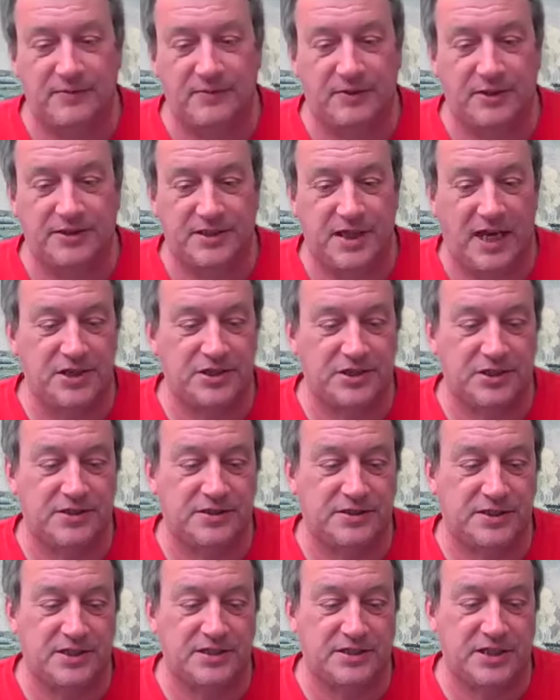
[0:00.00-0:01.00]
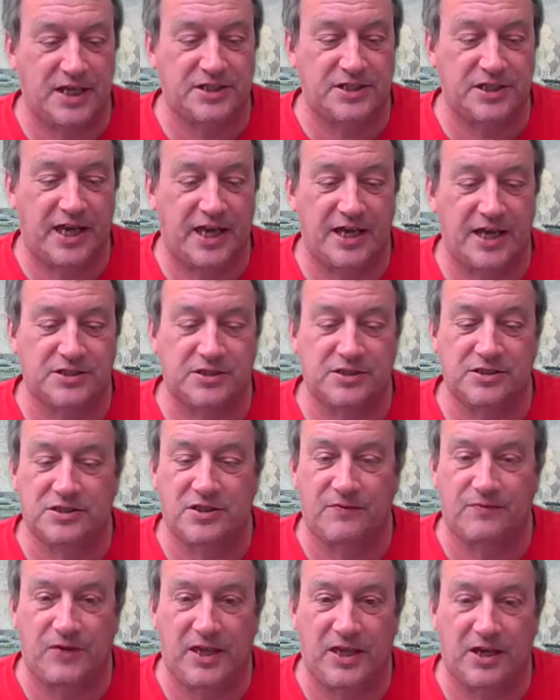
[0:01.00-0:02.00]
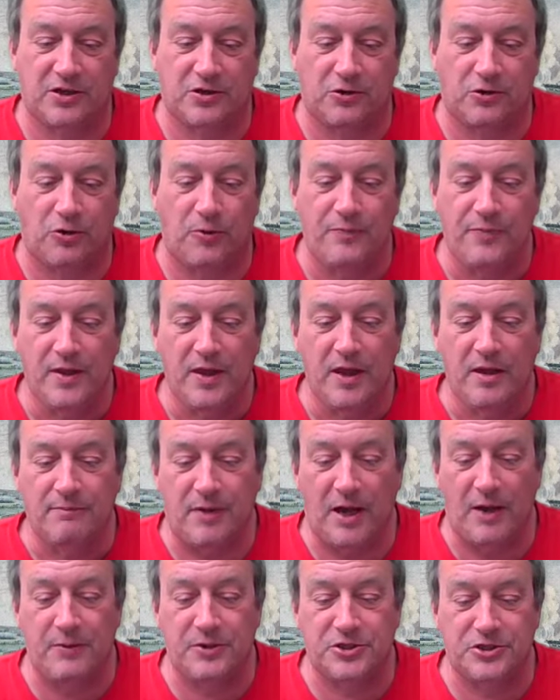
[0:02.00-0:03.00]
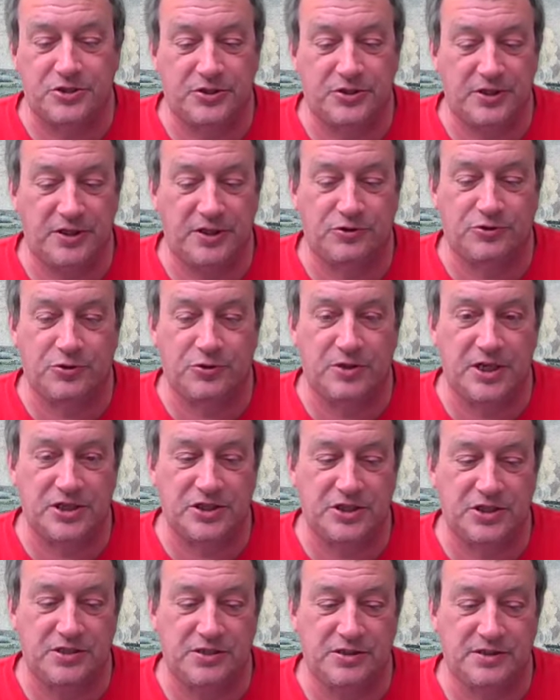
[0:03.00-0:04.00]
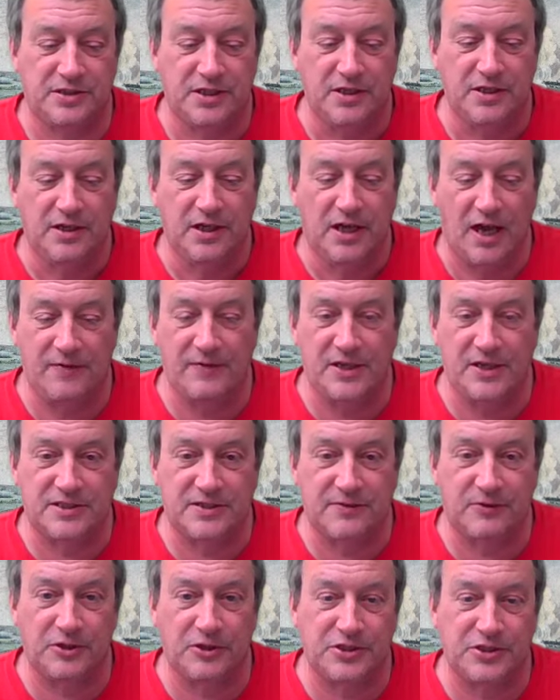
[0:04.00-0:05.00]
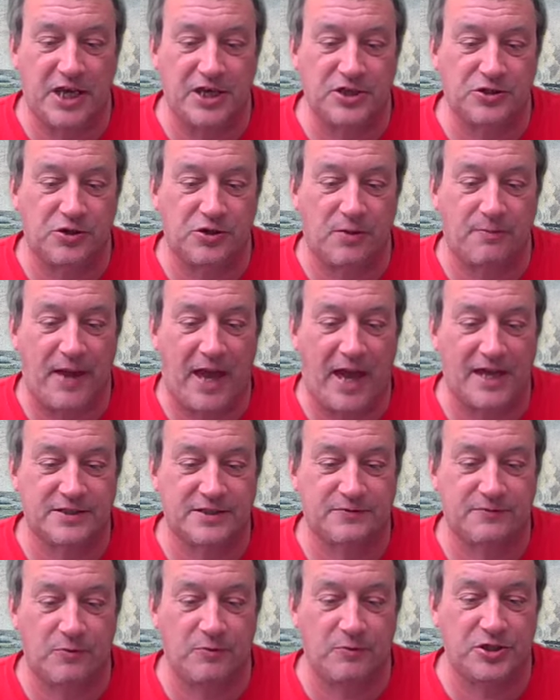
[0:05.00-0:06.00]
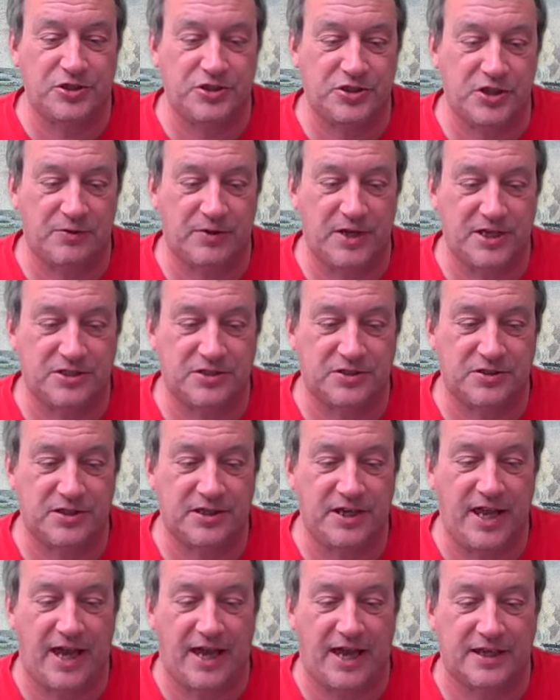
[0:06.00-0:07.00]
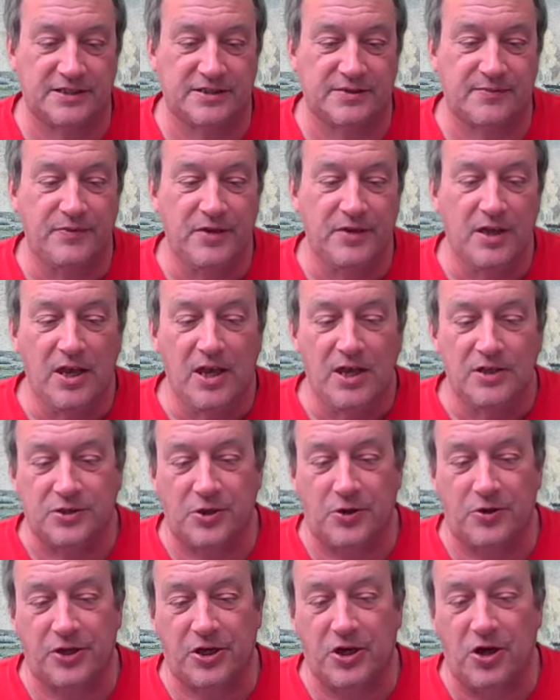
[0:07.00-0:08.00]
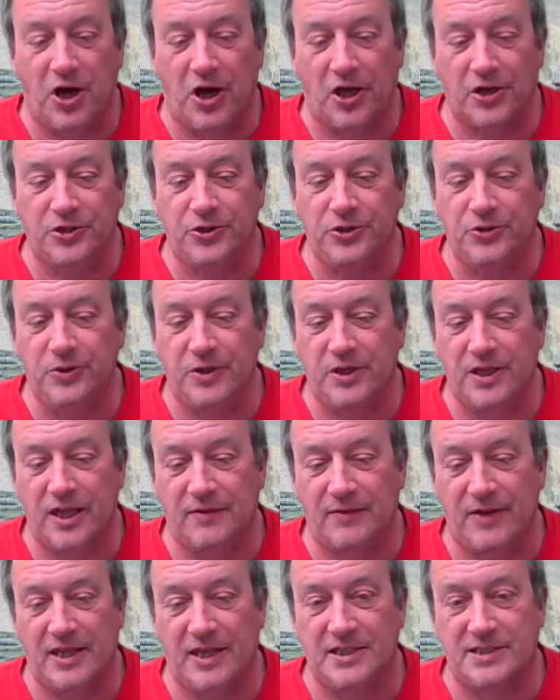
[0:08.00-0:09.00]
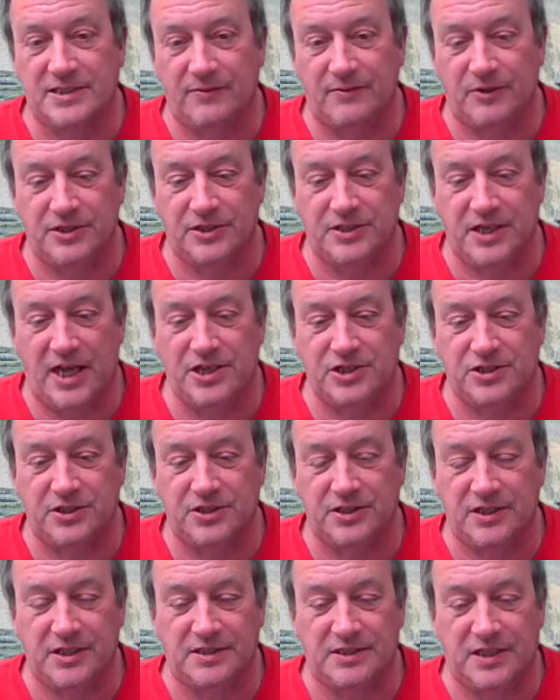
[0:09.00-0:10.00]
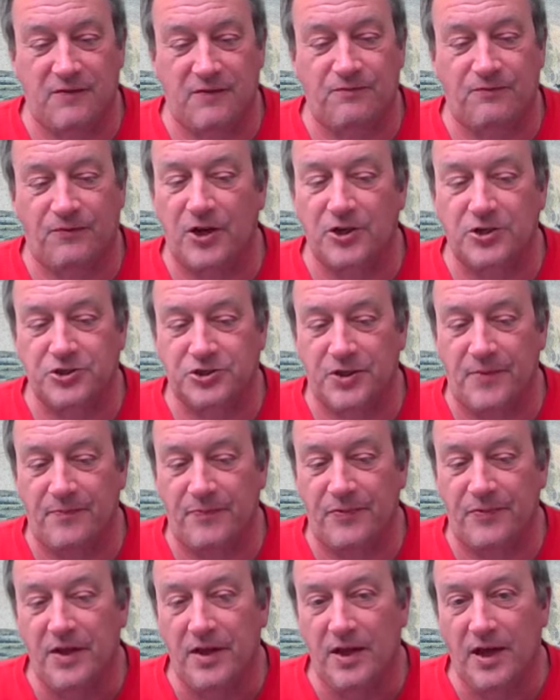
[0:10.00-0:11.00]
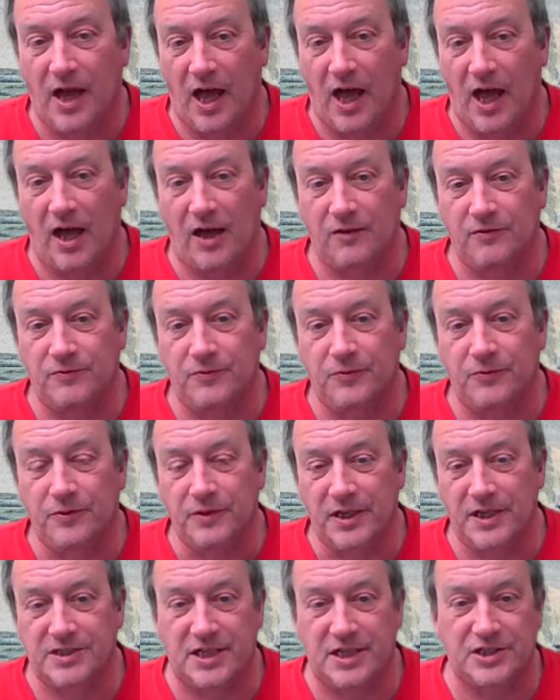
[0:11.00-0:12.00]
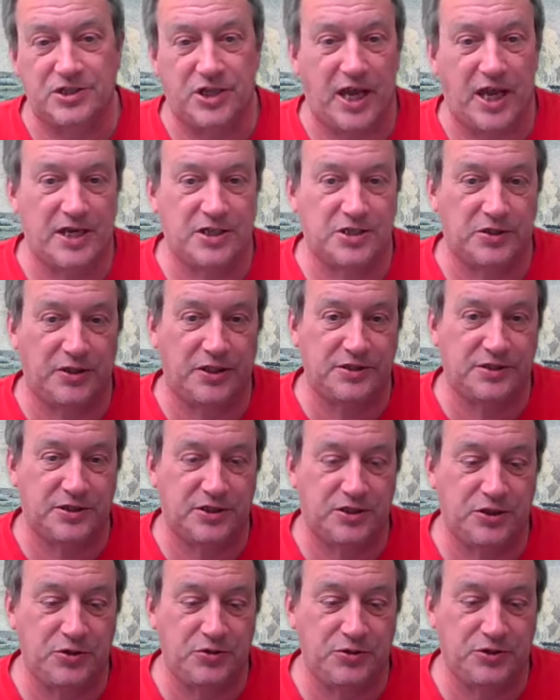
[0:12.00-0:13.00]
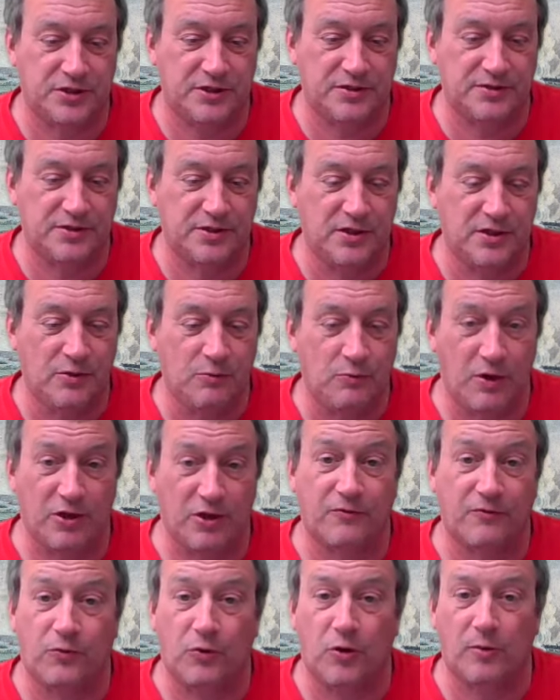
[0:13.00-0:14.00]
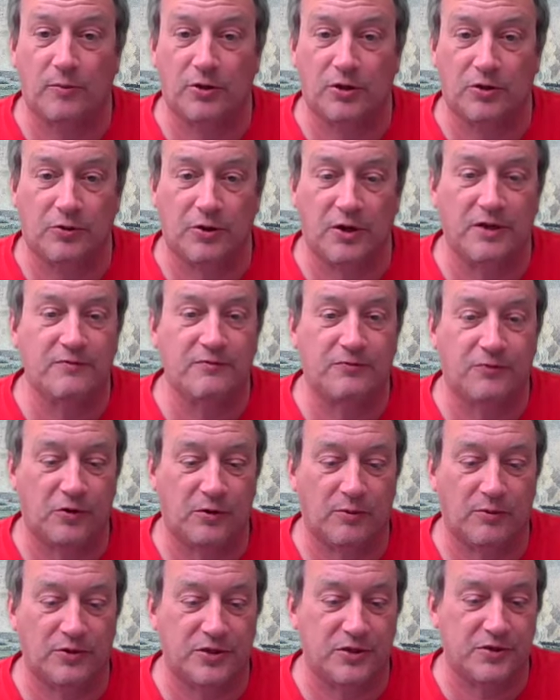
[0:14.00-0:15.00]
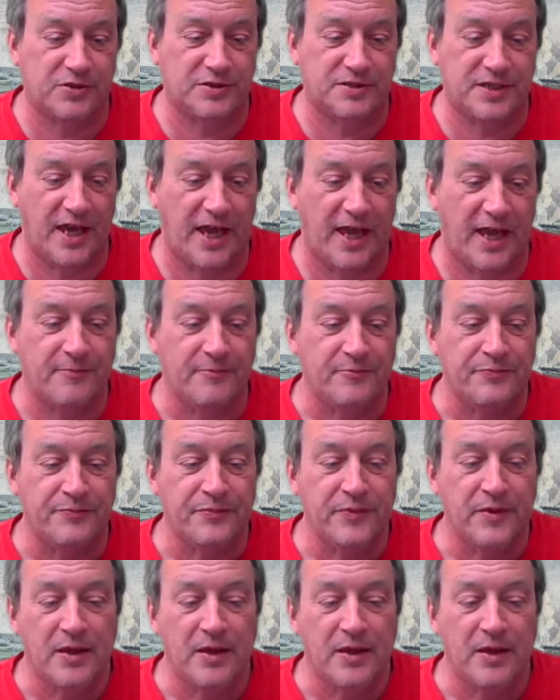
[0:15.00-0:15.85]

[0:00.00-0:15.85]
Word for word: of civilization, since education is the vehicle by which the traditions of a civilization are passed from one generation to the next. So the continuity of any civilization is a function of its educational institutions, whether formal or informal, you could say.